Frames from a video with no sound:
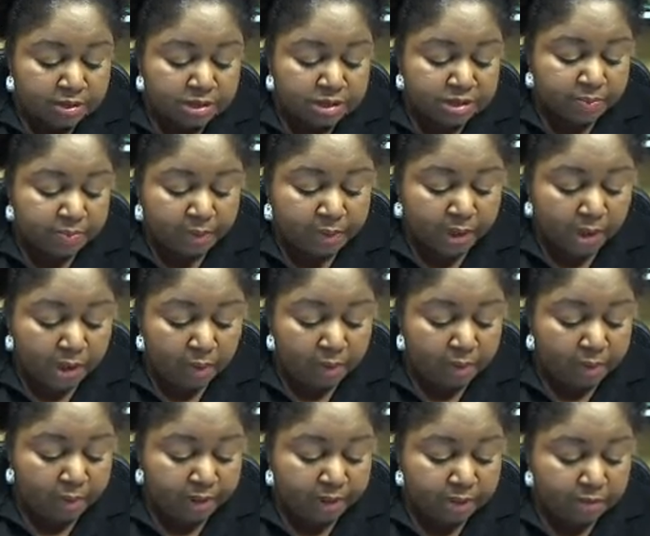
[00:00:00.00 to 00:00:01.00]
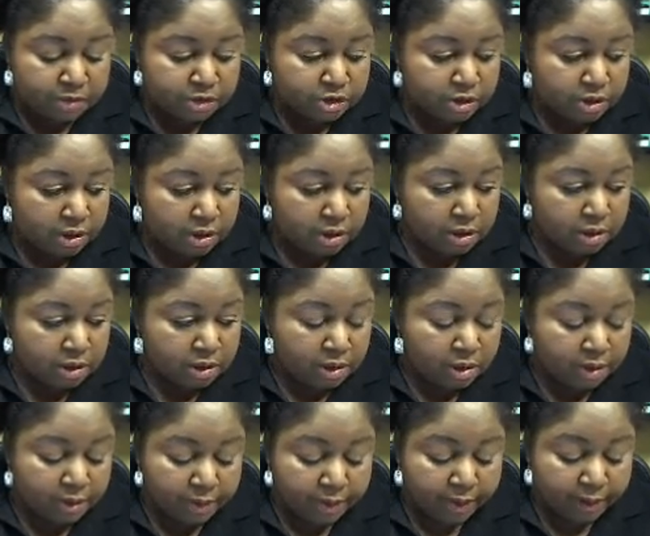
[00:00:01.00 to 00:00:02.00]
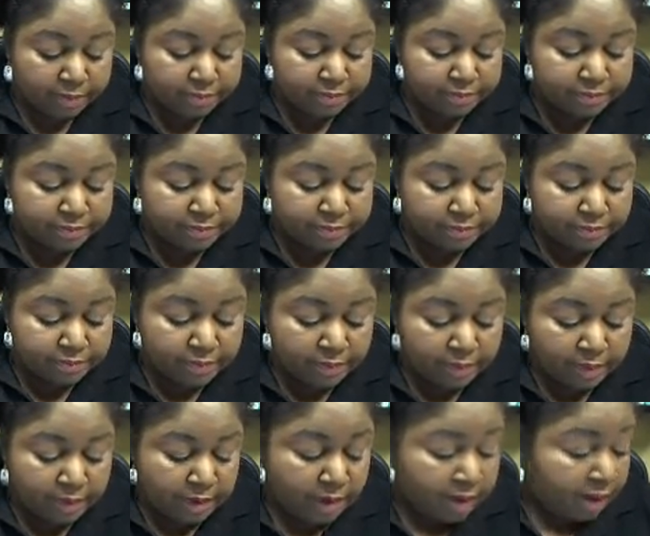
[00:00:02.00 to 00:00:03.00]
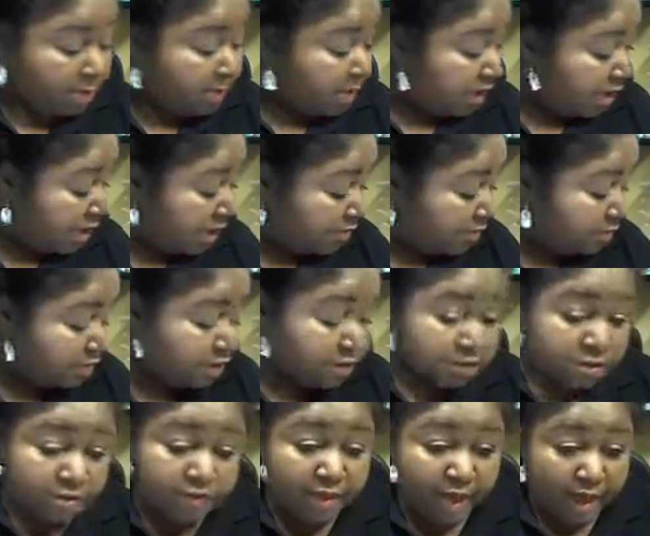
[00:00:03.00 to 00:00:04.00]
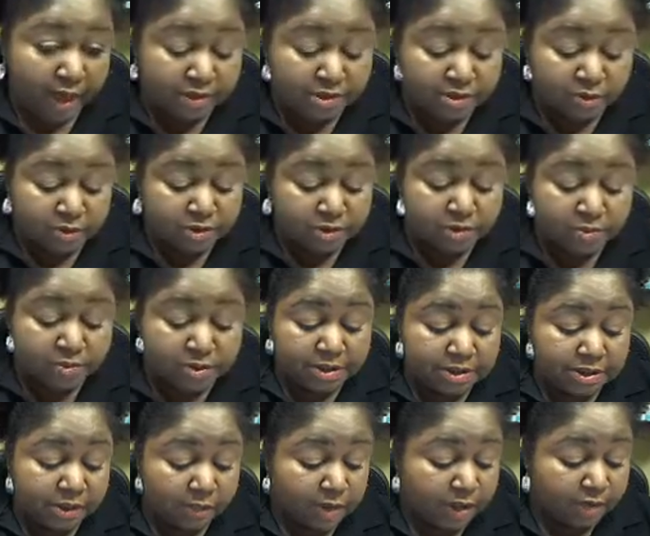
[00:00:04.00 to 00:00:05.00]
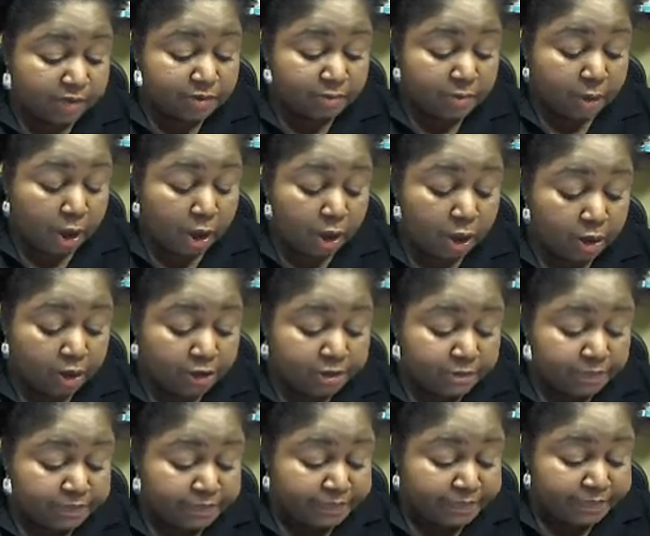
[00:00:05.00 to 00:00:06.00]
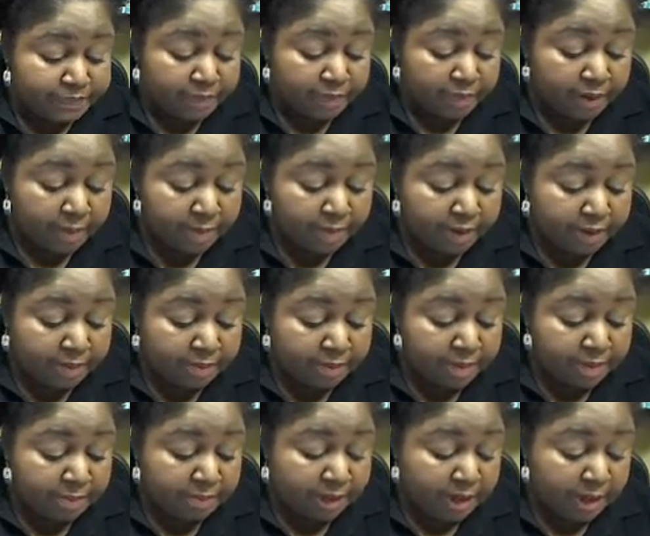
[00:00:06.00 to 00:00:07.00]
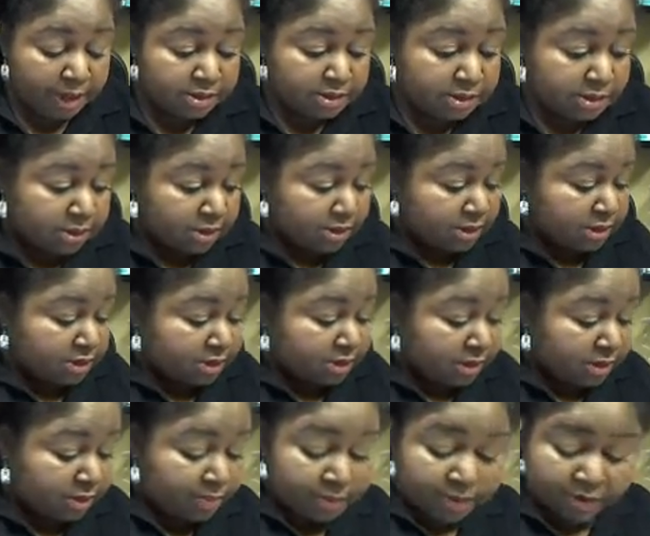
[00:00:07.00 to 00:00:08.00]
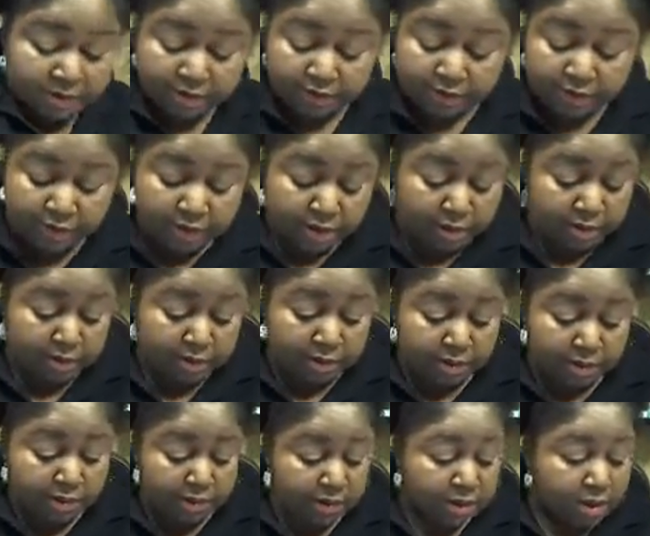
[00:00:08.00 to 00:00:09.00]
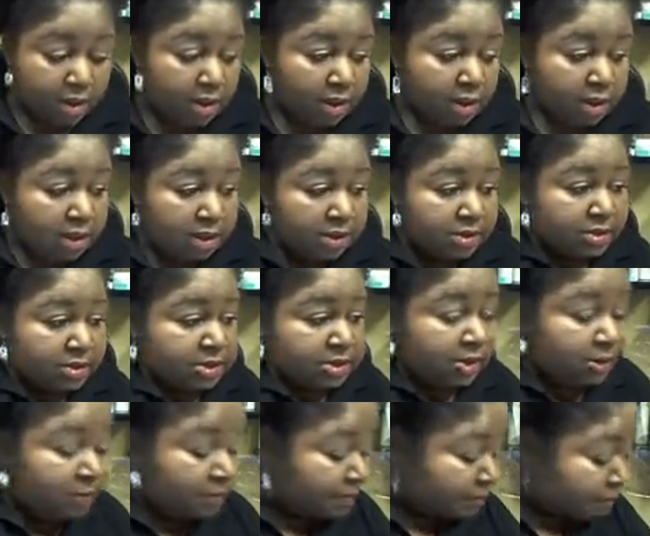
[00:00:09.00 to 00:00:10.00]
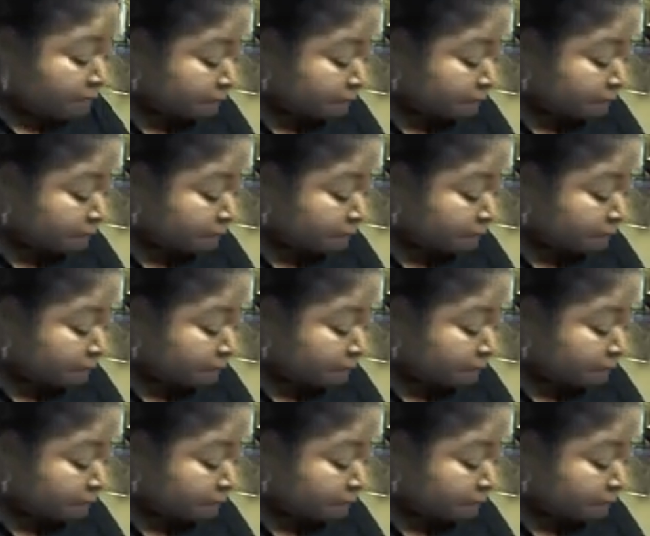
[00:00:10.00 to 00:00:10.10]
Just blow it, why don't you? Okay. I may have to do that, which means I will have to pause. But maybe not. Let's get a piece of it. Let's see